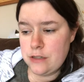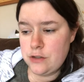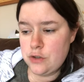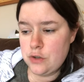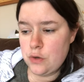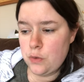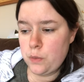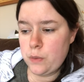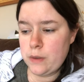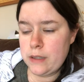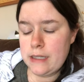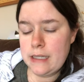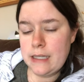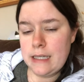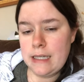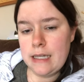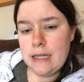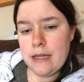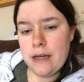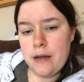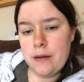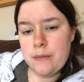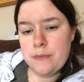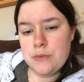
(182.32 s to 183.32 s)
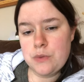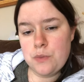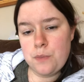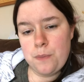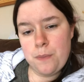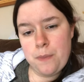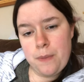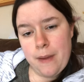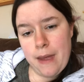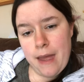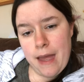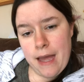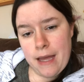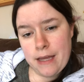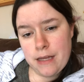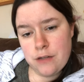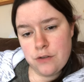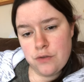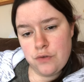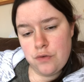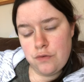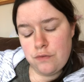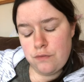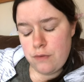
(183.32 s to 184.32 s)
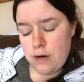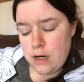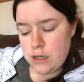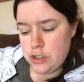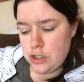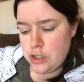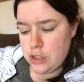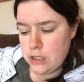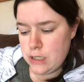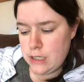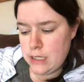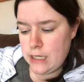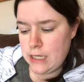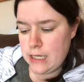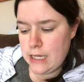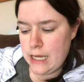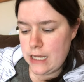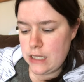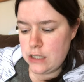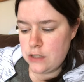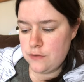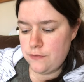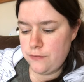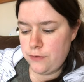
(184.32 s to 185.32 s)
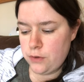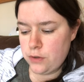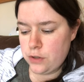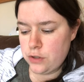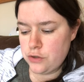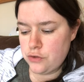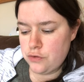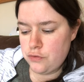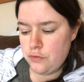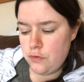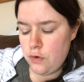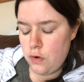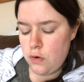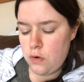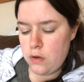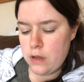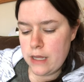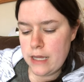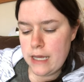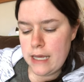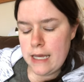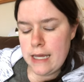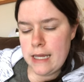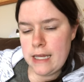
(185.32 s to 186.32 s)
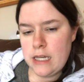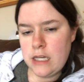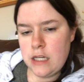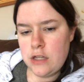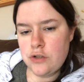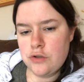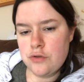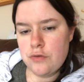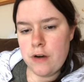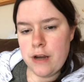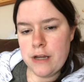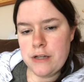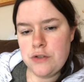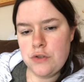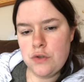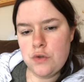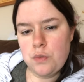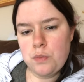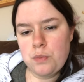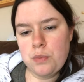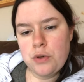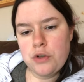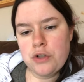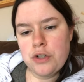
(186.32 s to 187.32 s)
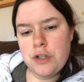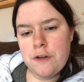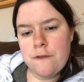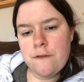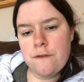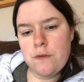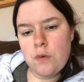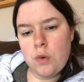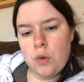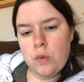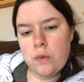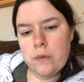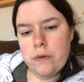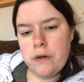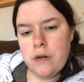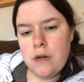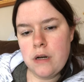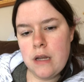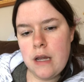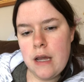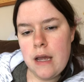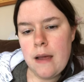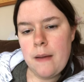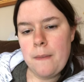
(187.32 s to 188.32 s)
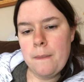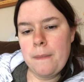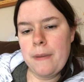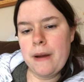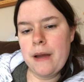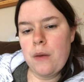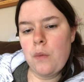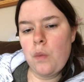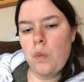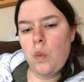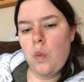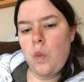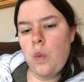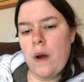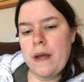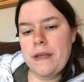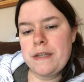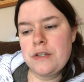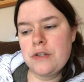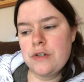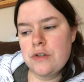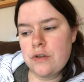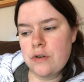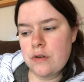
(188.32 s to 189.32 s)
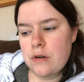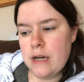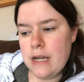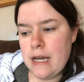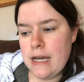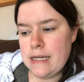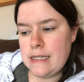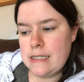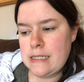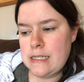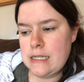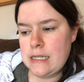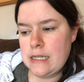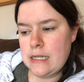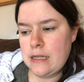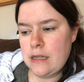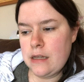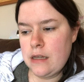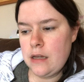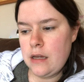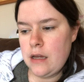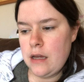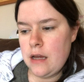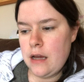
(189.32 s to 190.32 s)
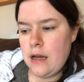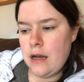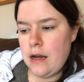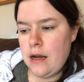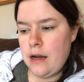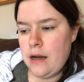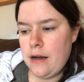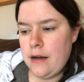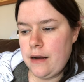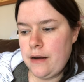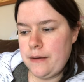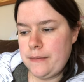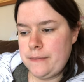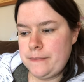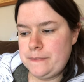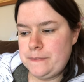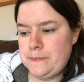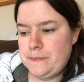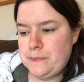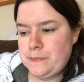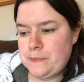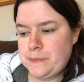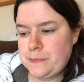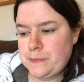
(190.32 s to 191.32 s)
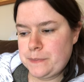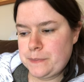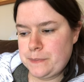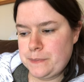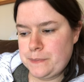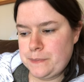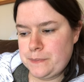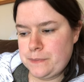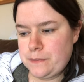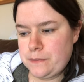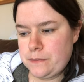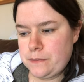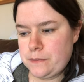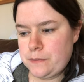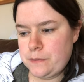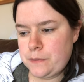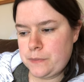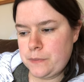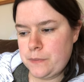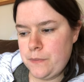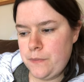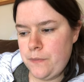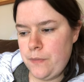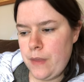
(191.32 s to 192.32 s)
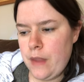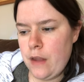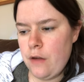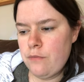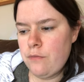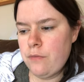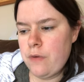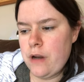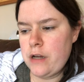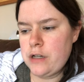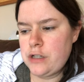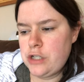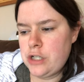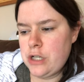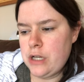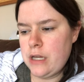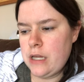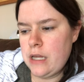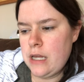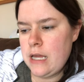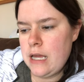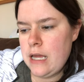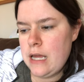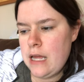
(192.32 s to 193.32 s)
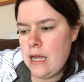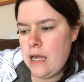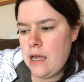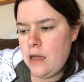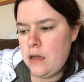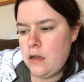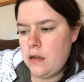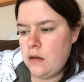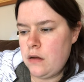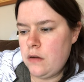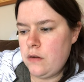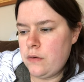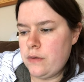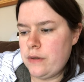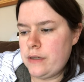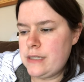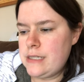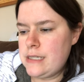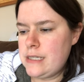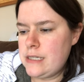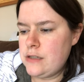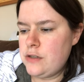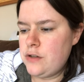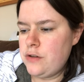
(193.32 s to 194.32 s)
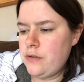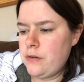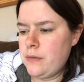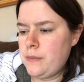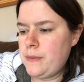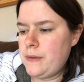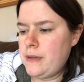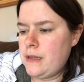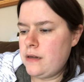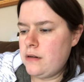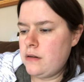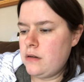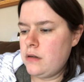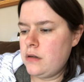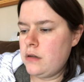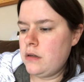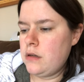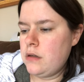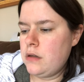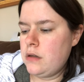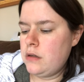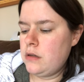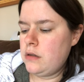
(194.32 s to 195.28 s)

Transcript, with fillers: So when he comes back to Russia and he gains full control, he tries to push it forward by westernizing um, Russia. Oh, it says Europe in there. Oh.